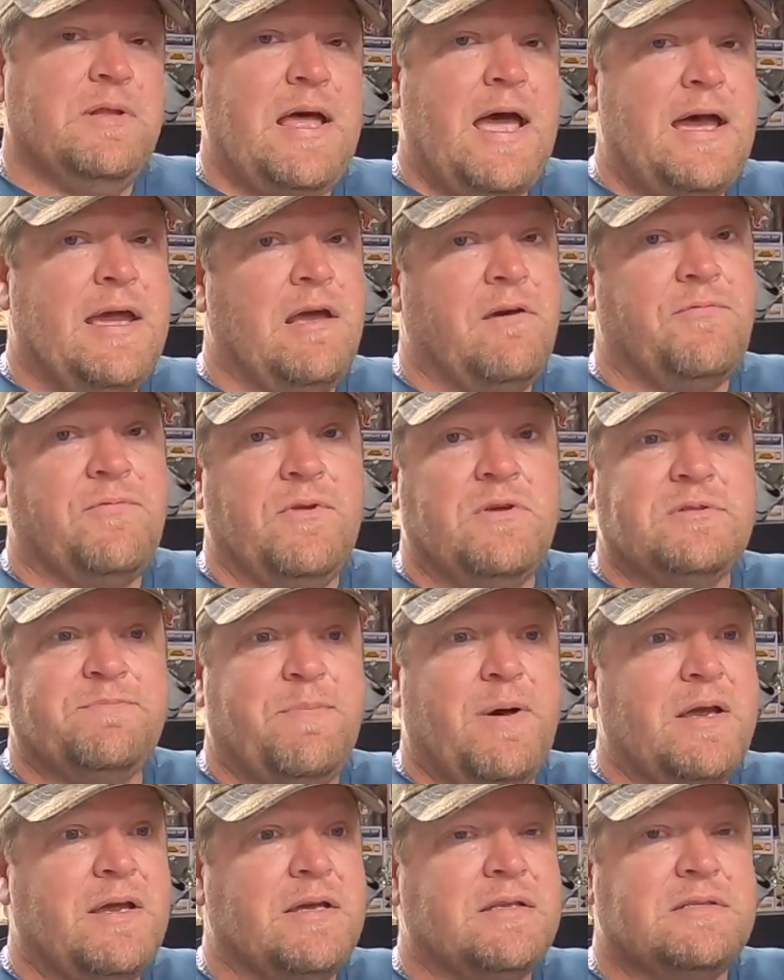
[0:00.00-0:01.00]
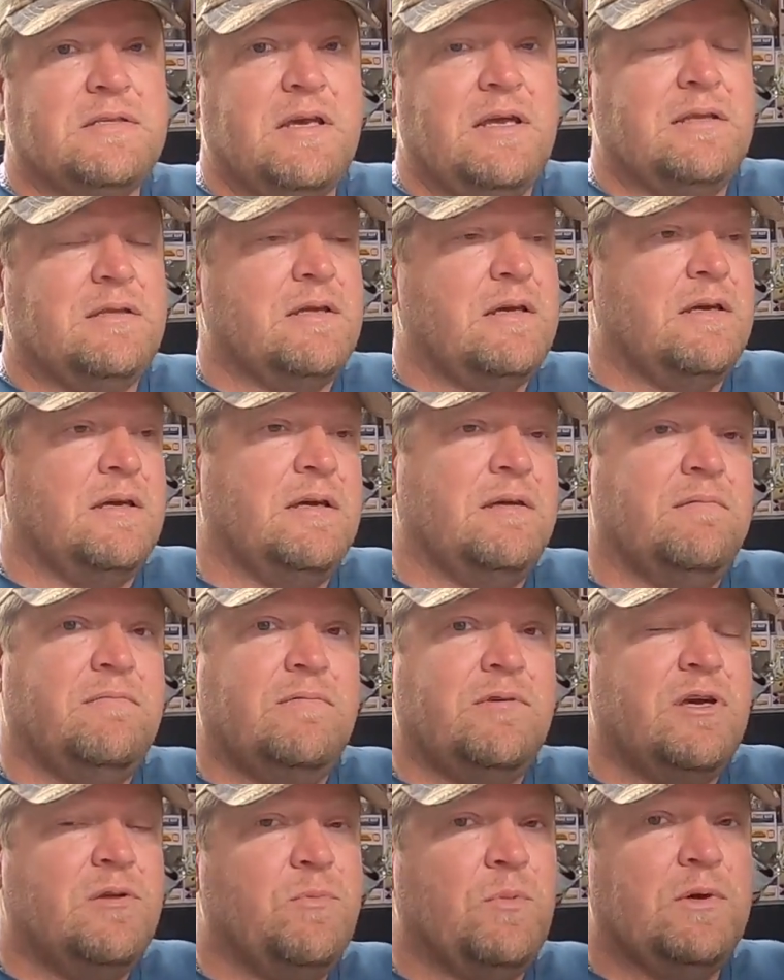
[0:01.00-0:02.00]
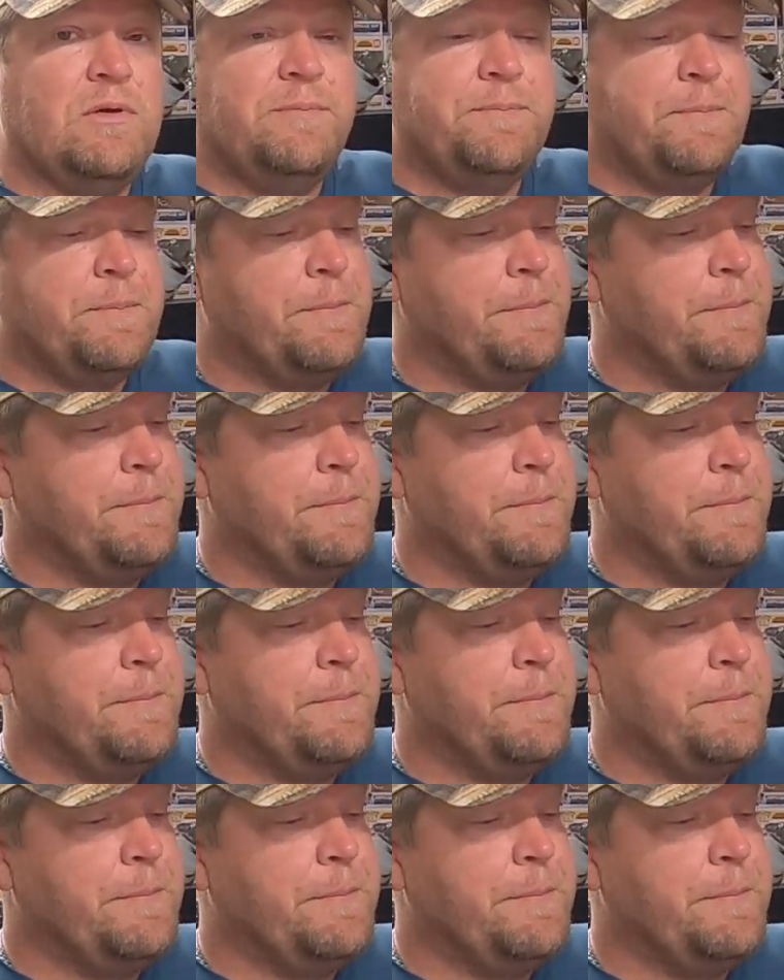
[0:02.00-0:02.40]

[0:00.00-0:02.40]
an eye out for those buckets at Goodwill.